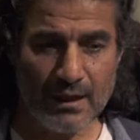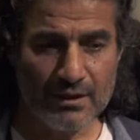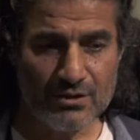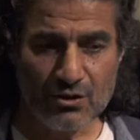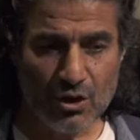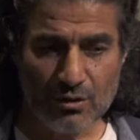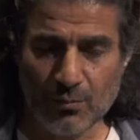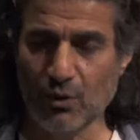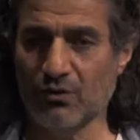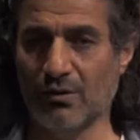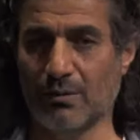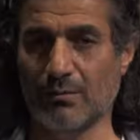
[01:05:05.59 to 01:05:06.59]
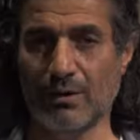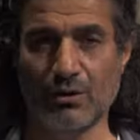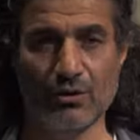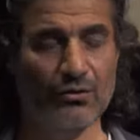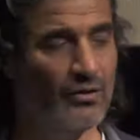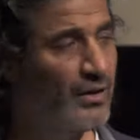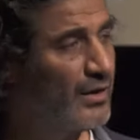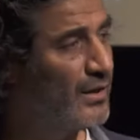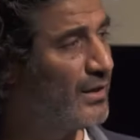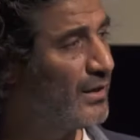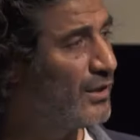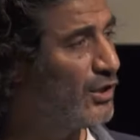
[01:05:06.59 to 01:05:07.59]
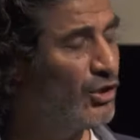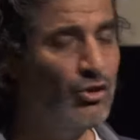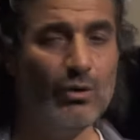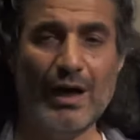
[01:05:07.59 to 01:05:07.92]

it's not possible because you